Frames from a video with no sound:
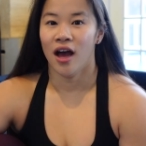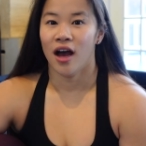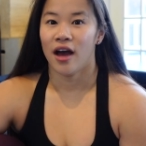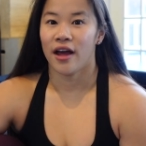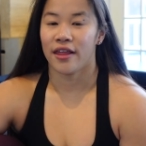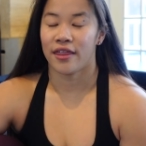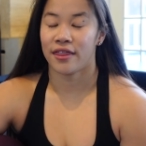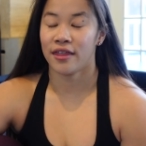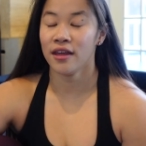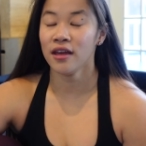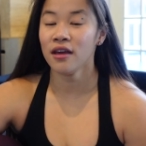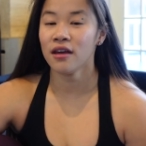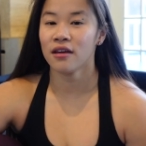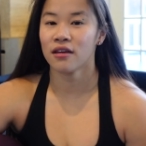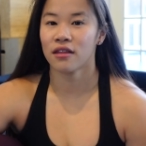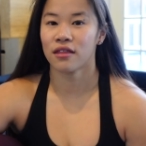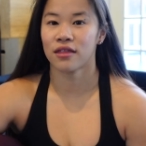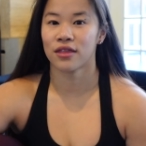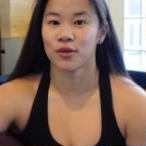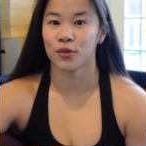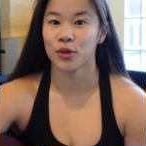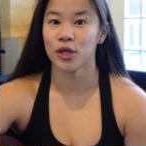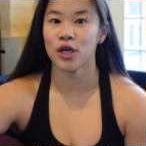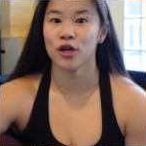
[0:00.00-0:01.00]
I think
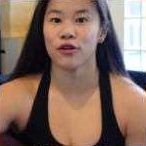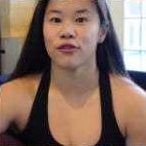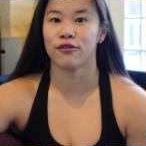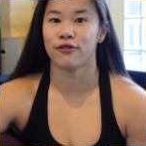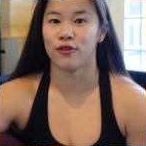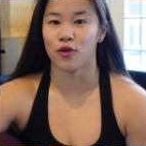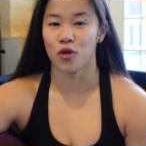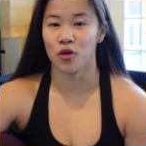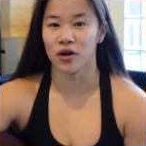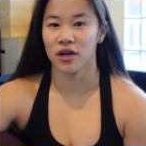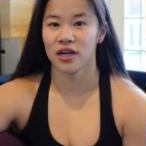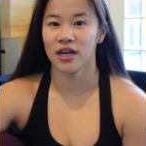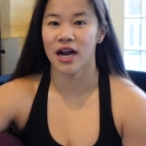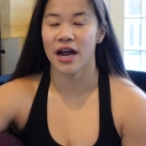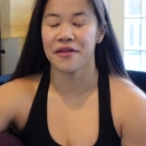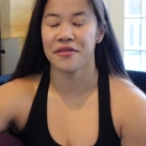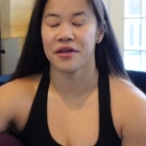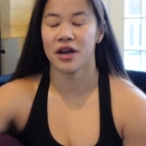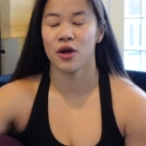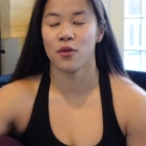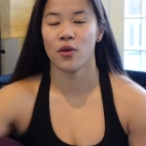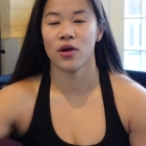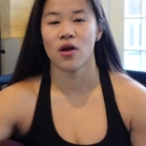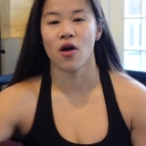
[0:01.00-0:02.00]
three or four, and
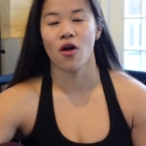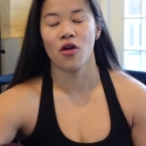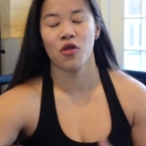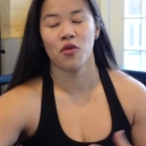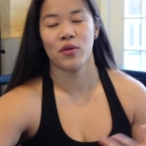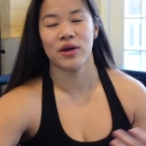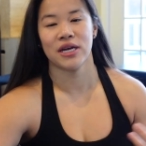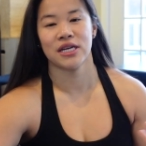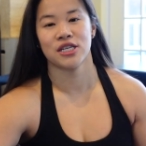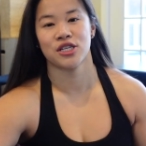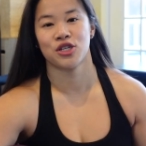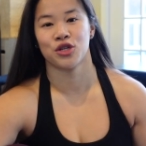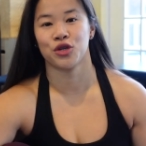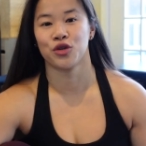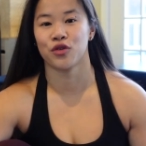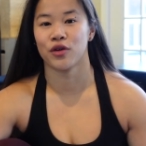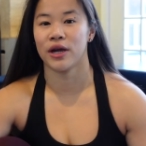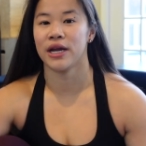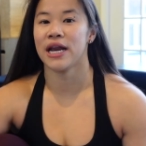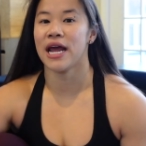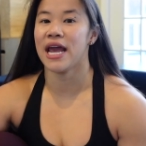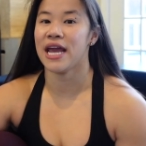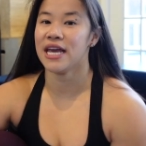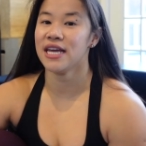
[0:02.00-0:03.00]
then I went all the way until
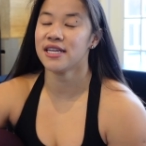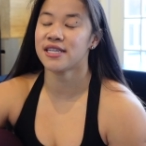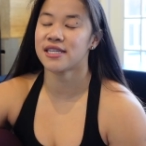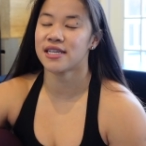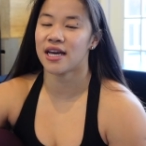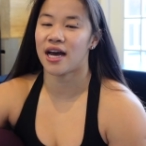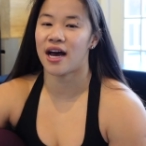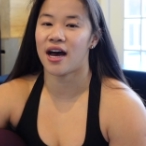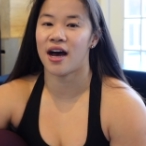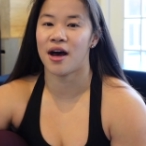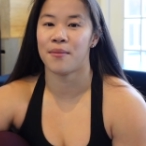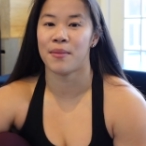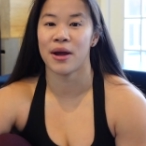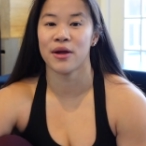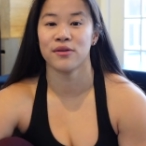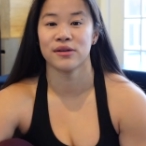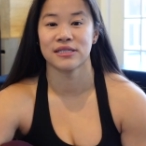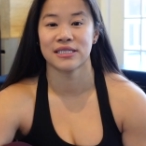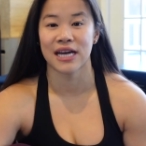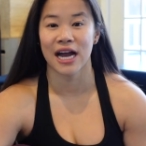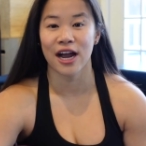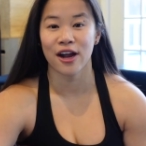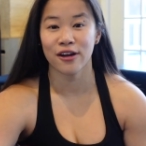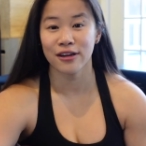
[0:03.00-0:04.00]
grade eight. Um, I
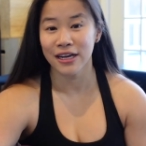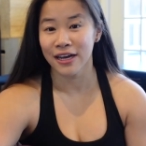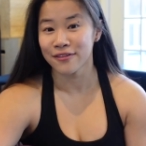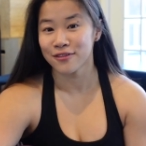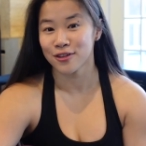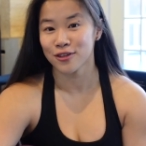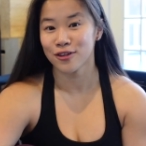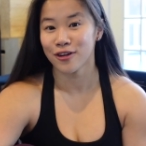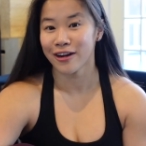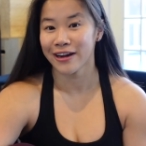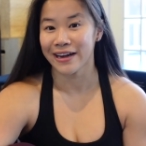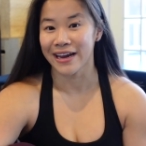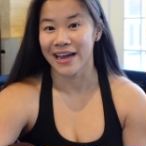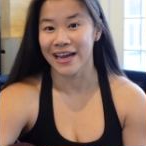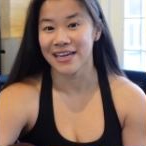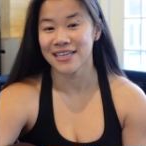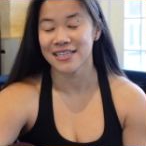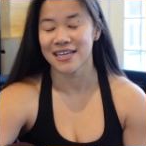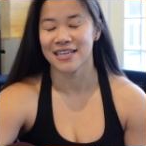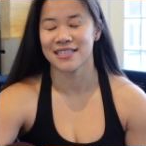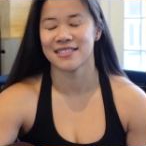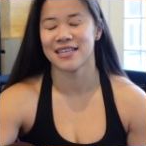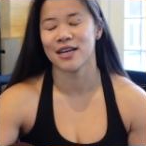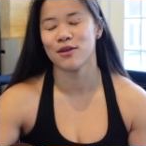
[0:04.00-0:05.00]
retired after grade eight.
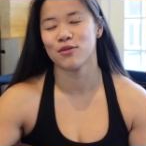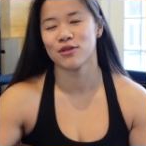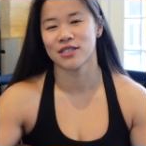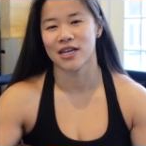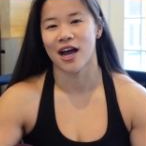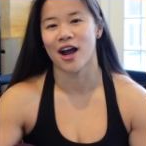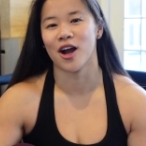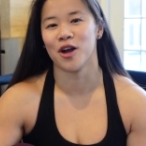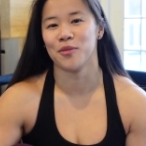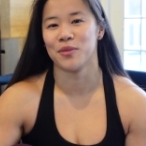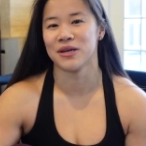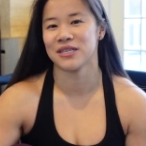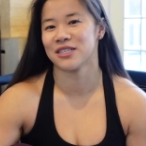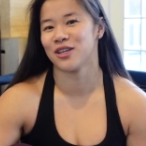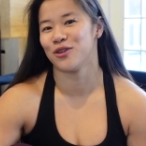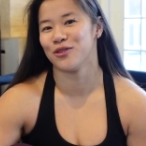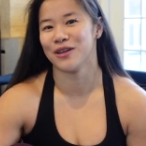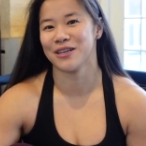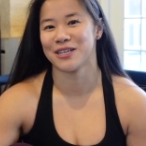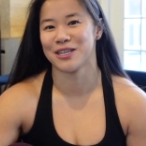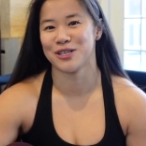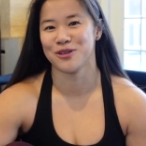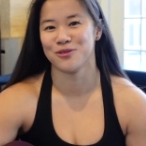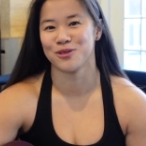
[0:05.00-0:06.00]
I say retired because I
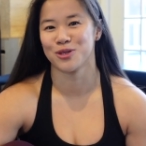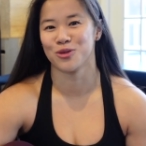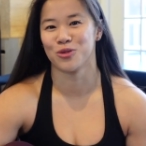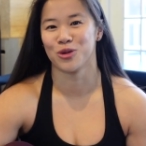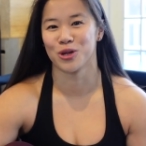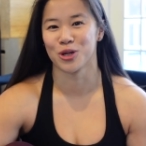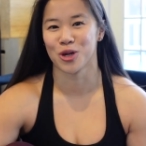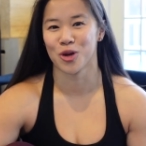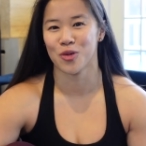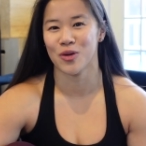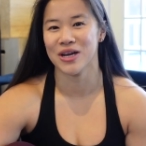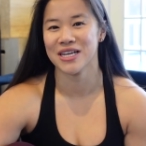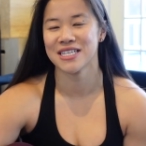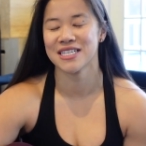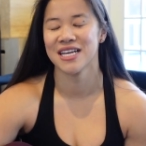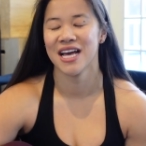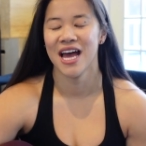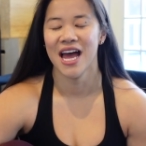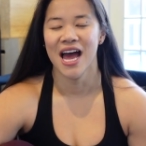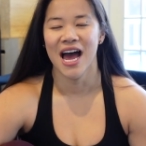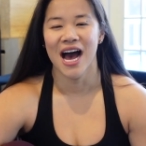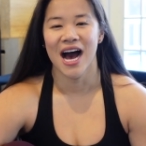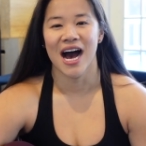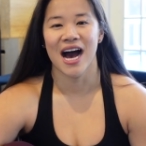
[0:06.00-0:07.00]
don't like to use the word quit,
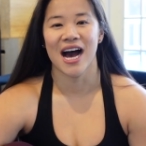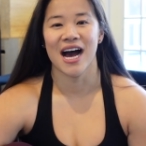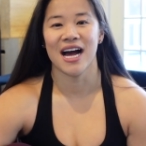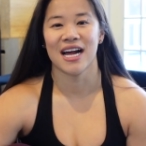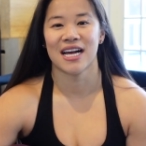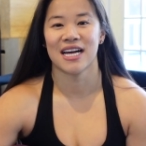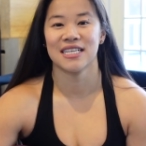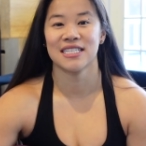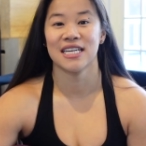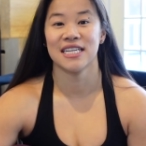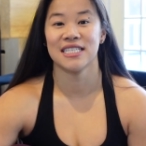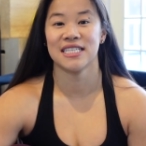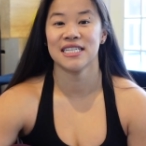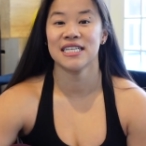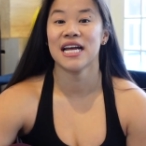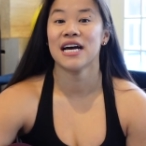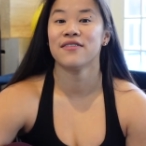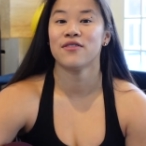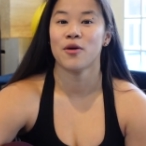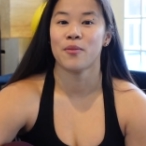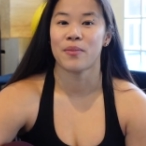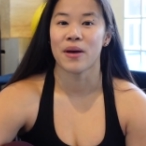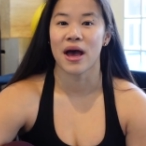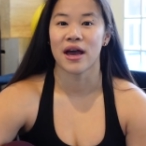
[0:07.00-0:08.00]
because uh, I did
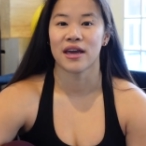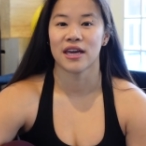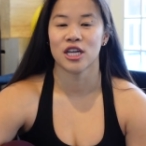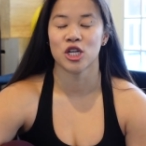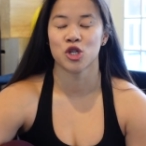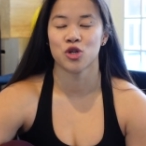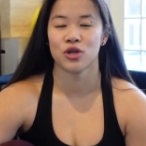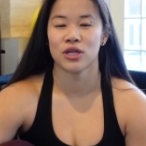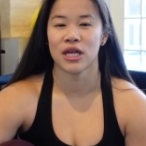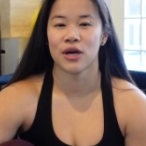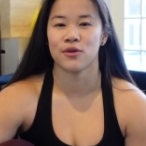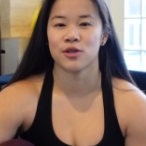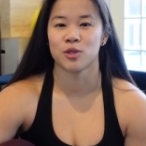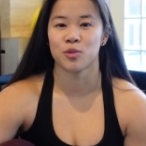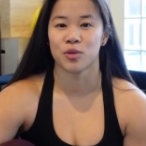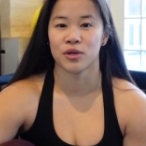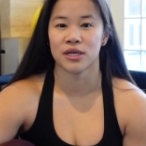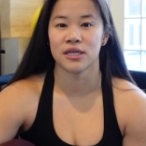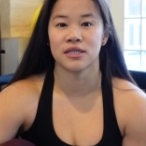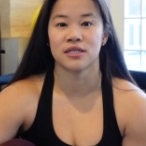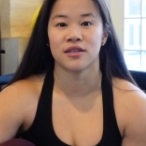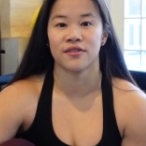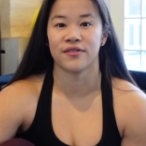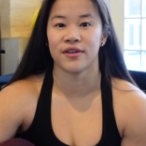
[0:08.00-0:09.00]
have a back injury that was
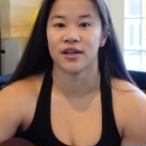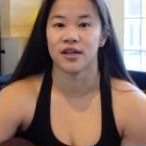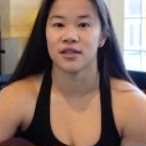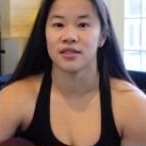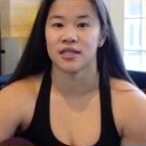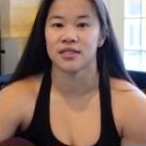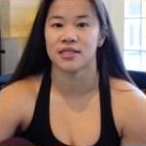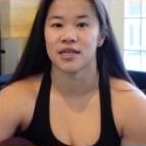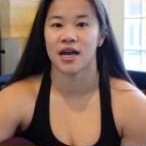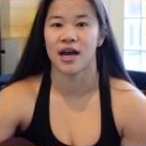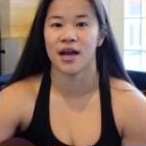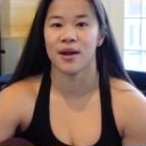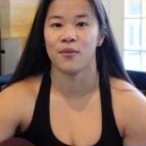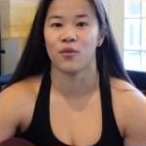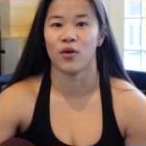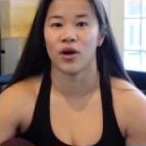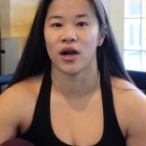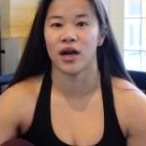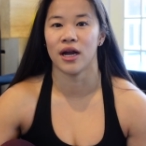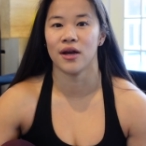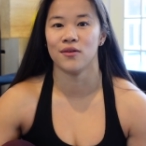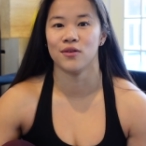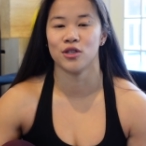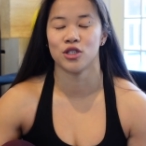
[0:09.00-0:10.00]
pretty severe at the time
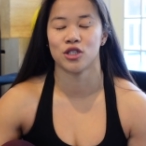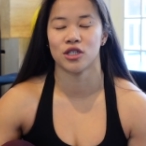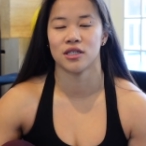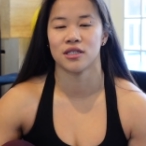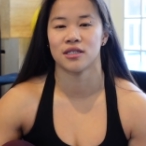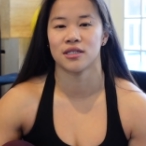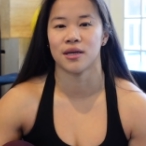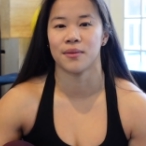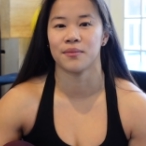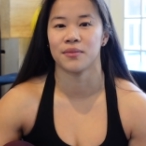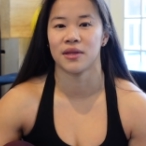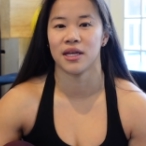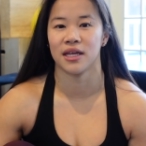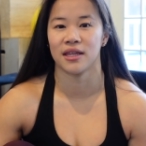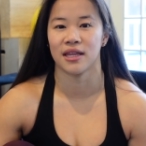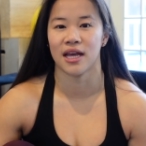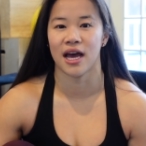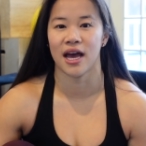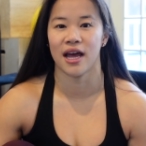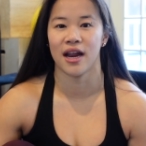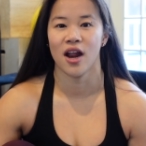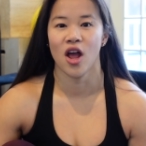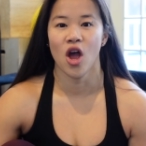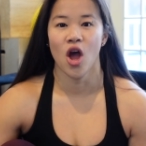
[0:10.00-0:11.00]
where it was just something
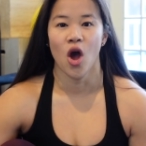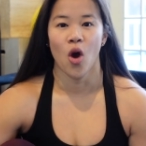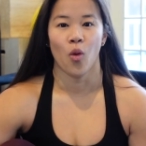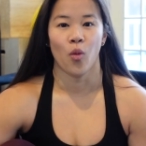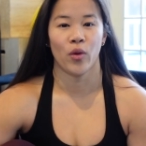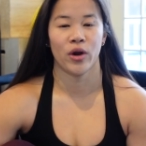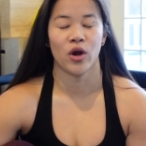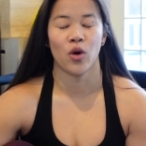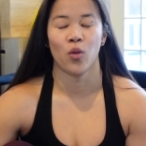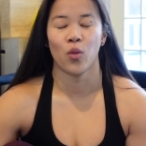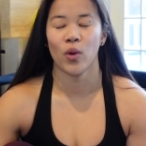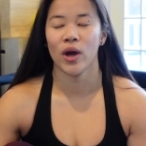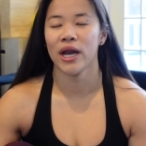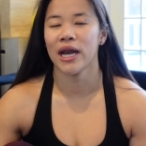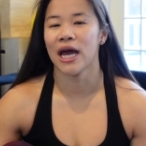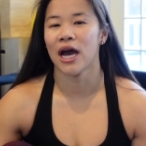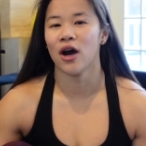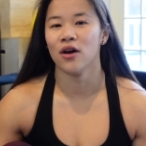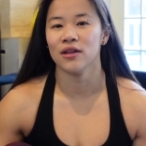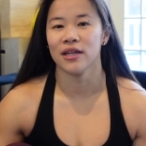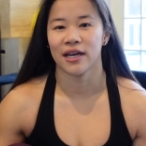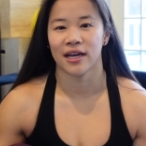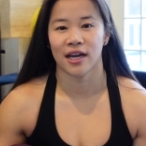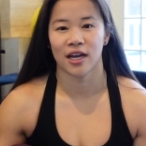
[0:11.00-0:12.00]
that when it went
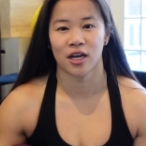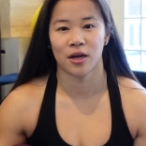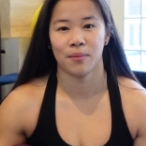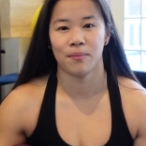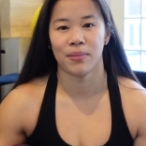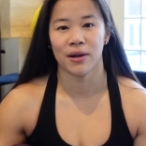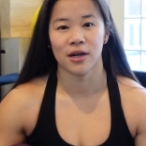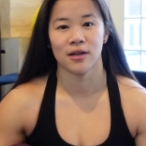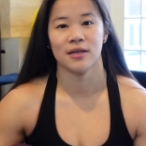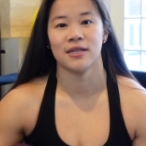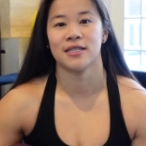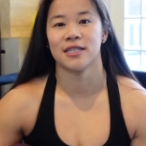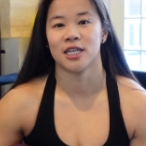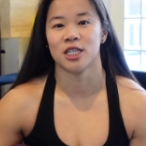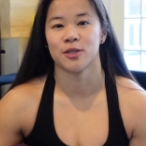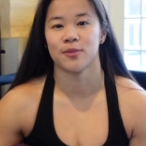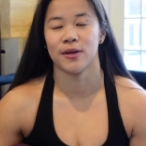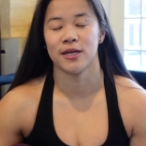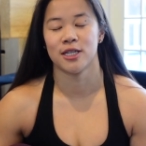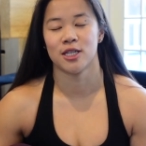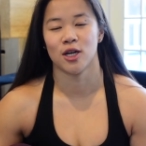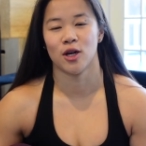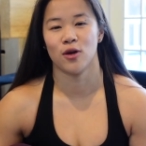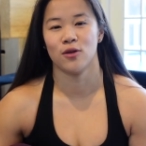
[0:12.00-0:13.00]
out, like I could barely touch
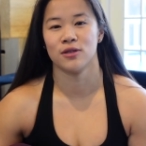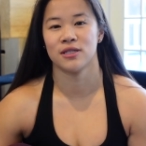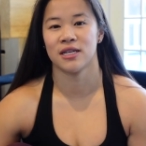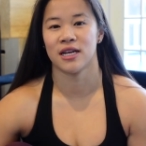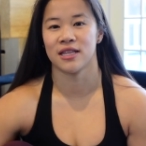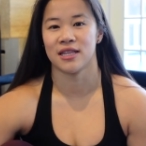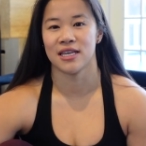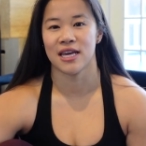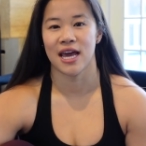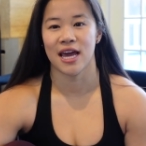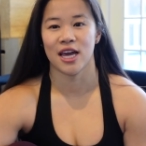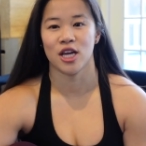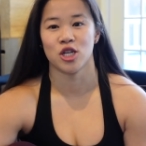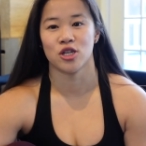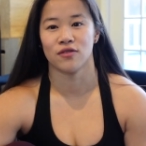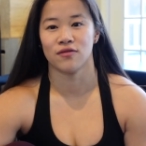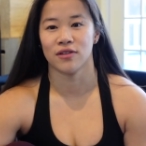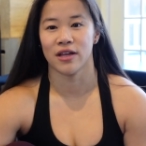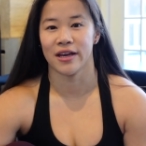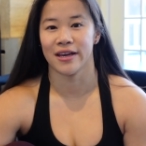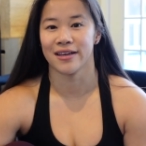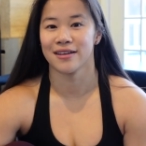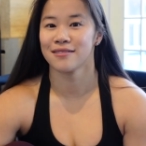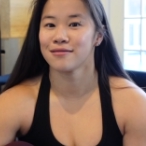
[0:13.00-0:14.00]
my toes, and at the age
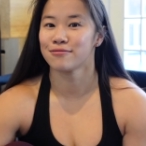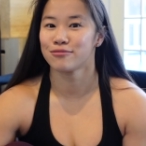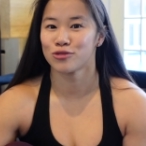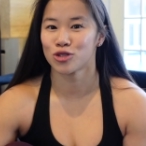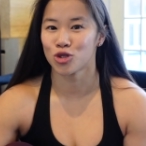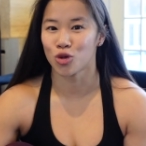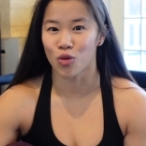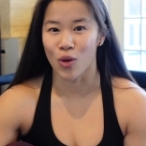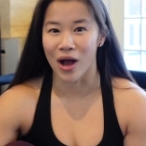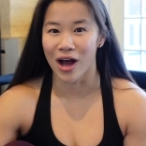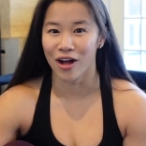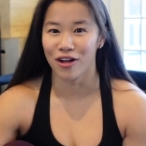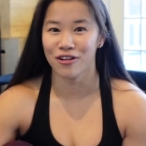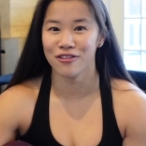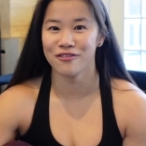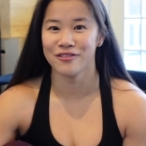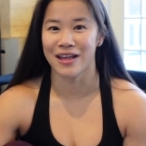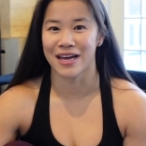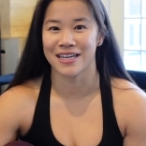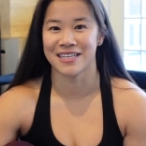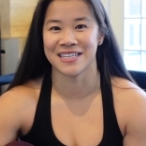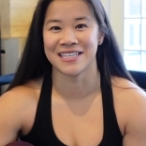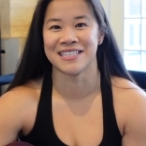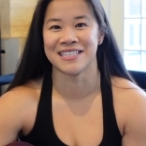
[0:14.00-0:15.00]
of like 12, that